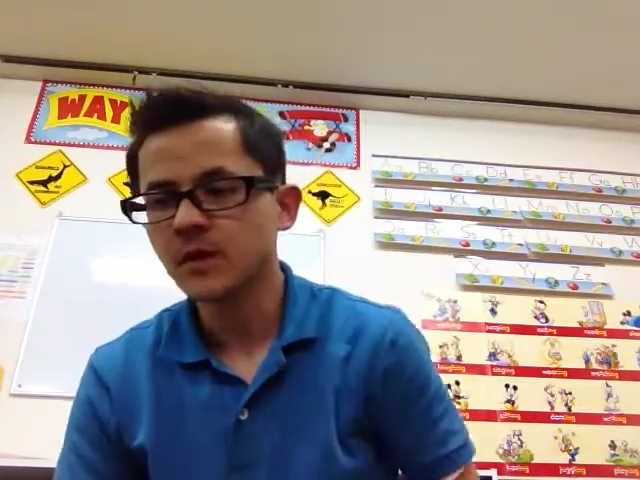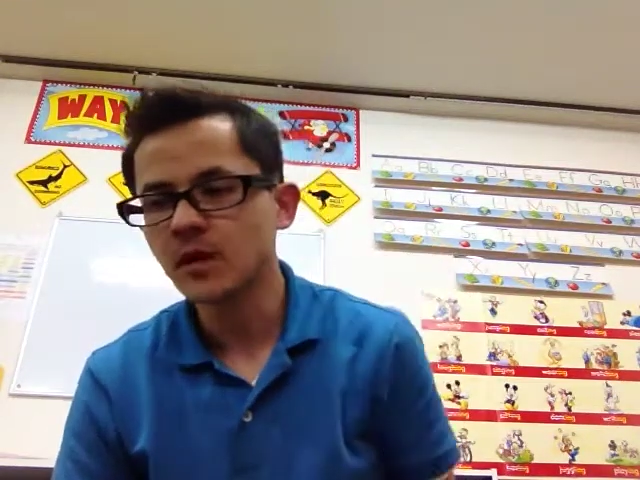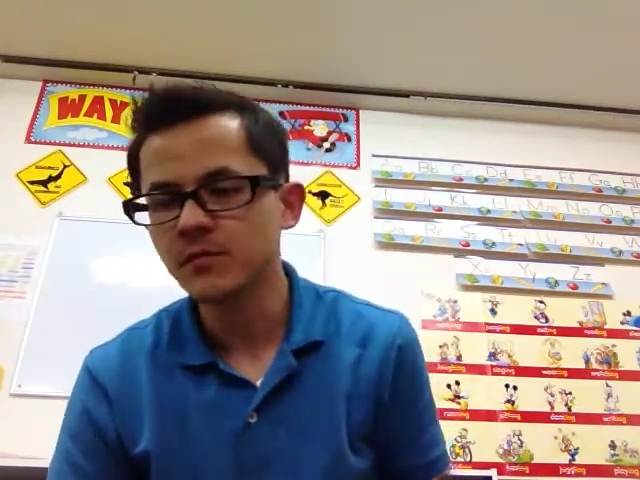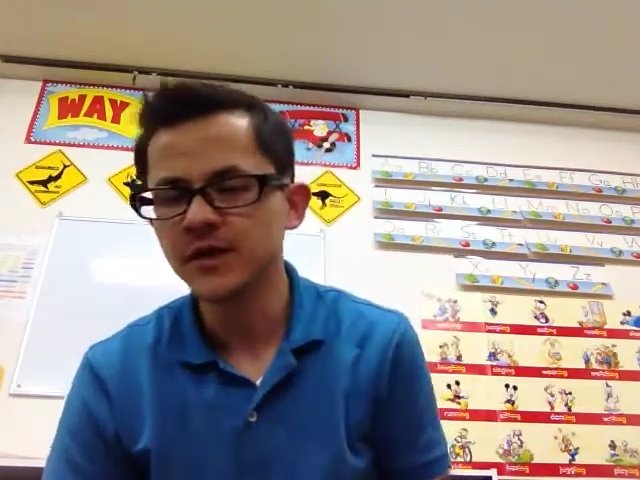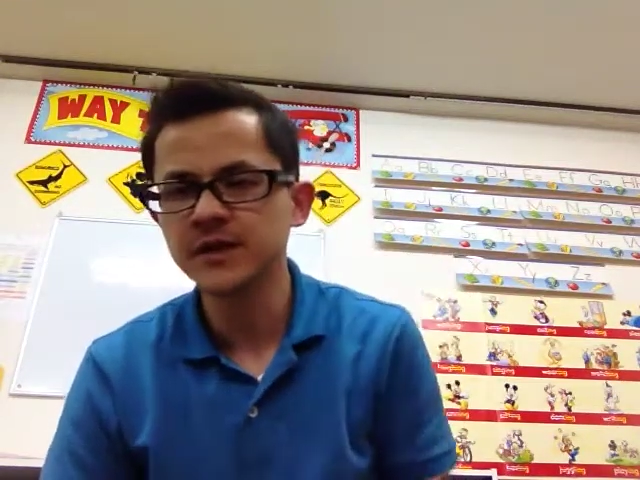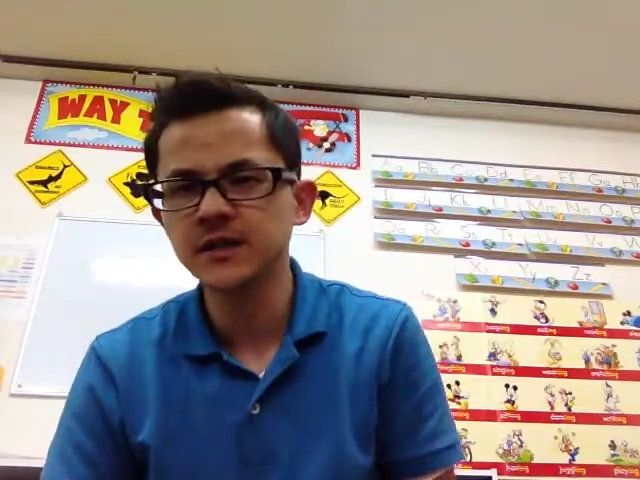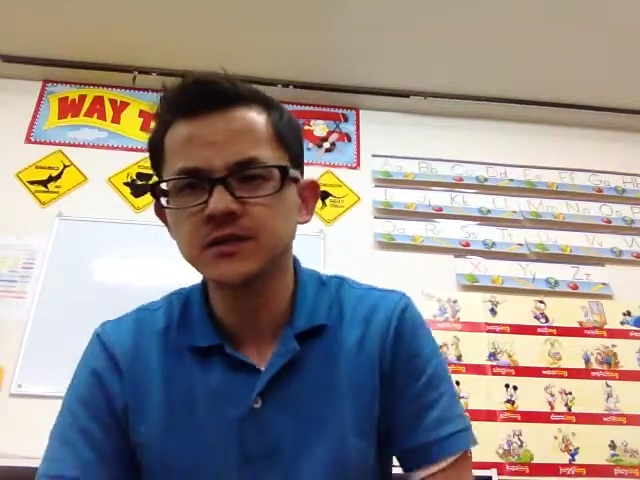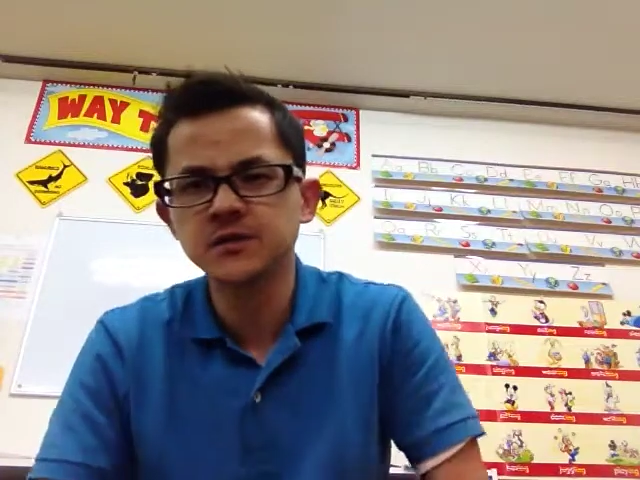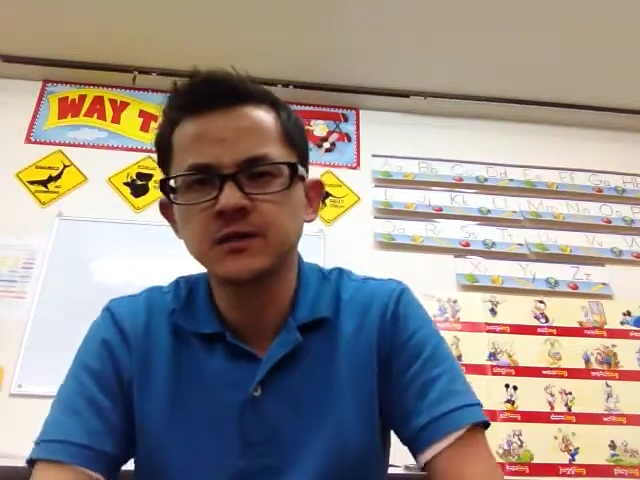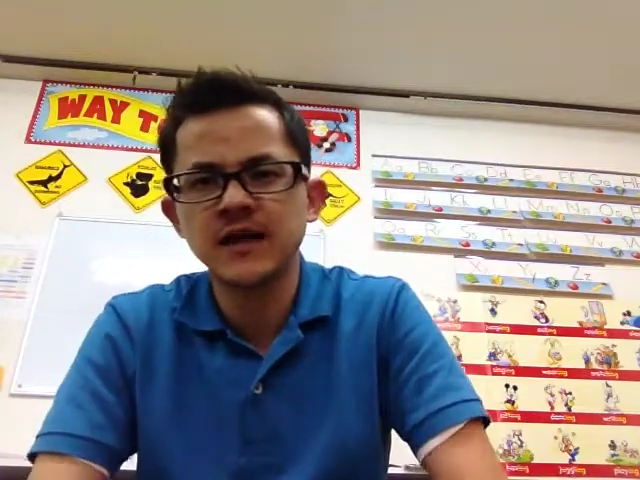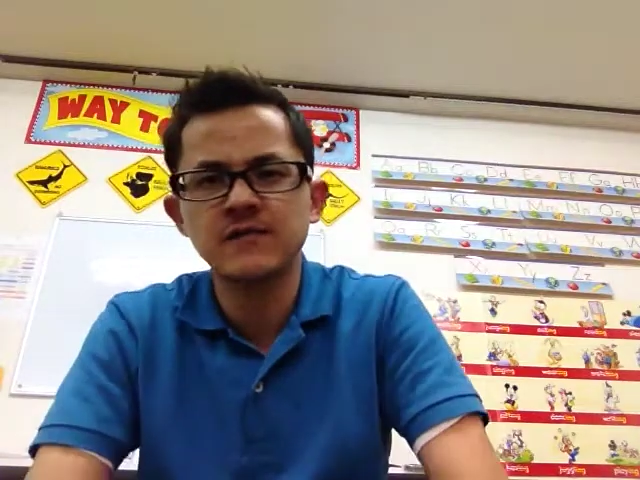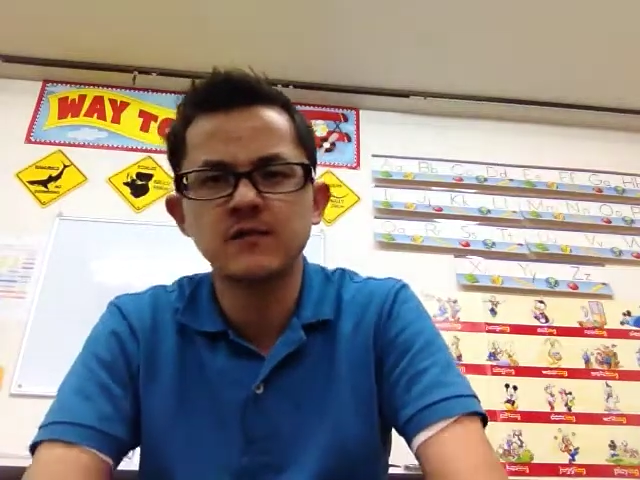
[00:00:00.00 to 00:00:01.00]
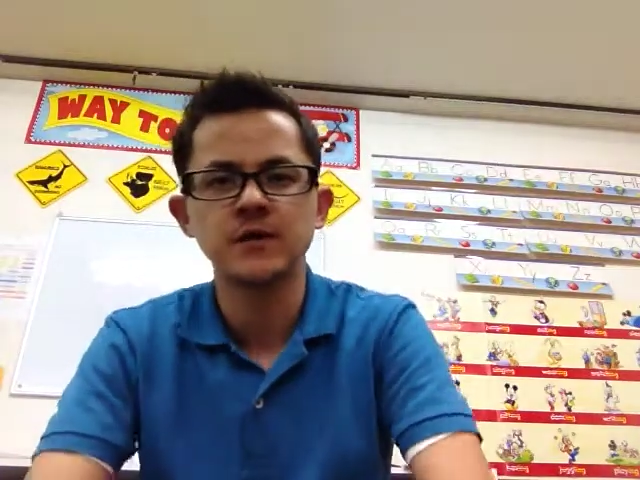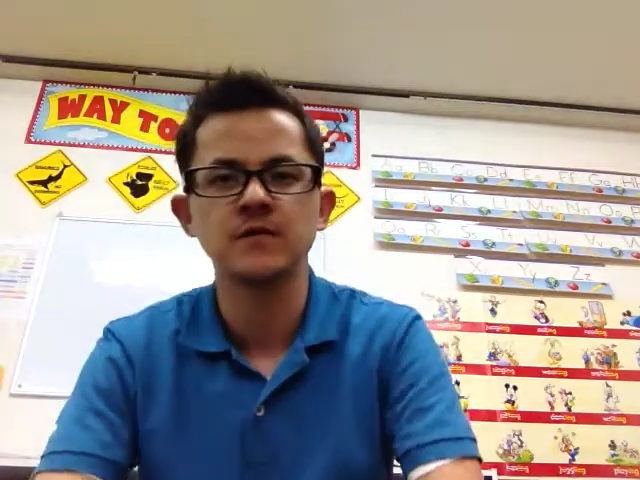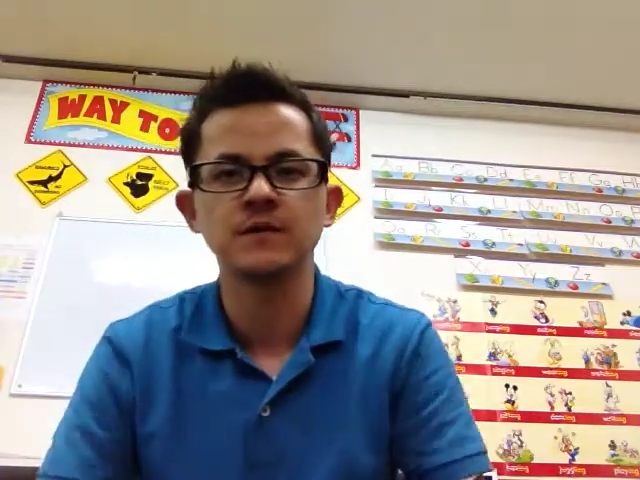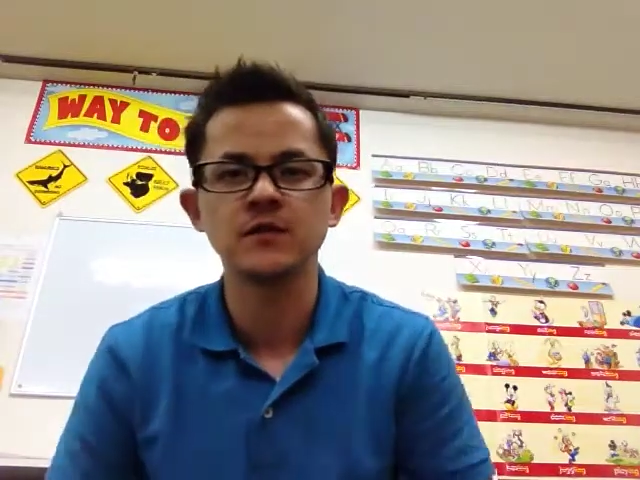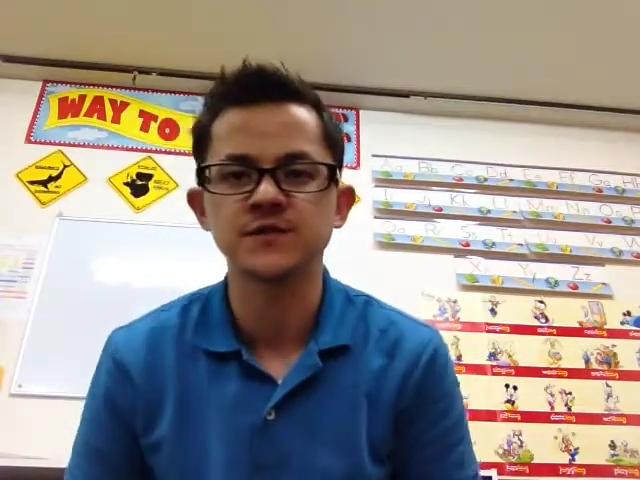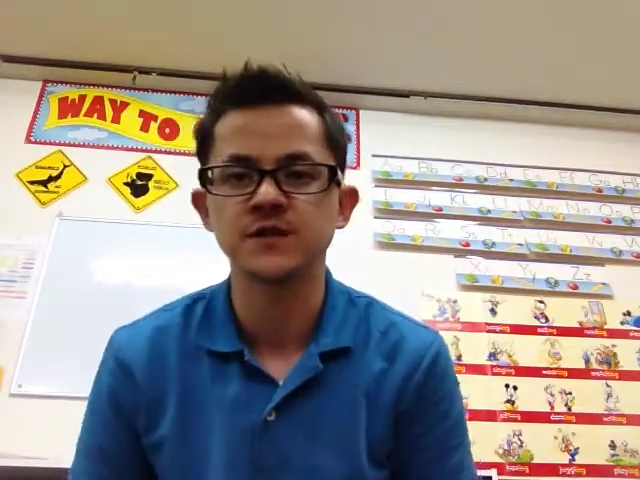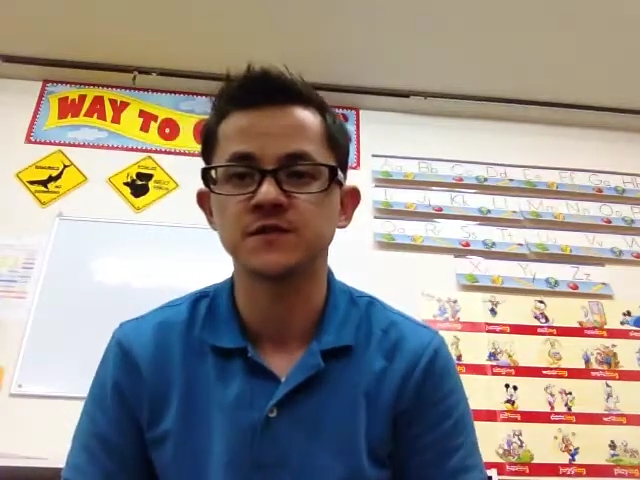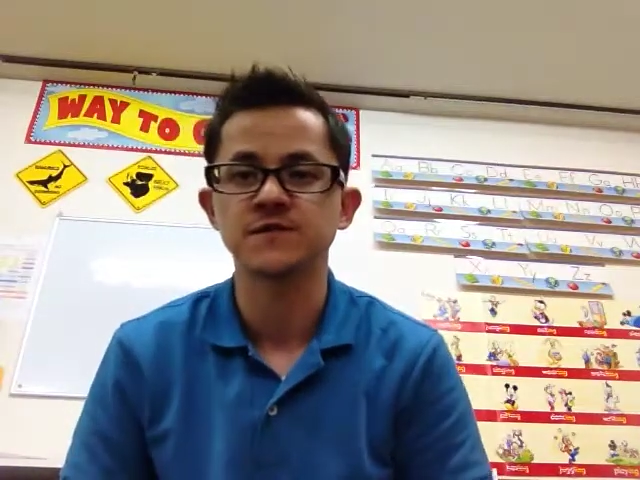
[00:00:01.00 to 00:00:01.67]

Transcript: But he doesn't really have that many views on his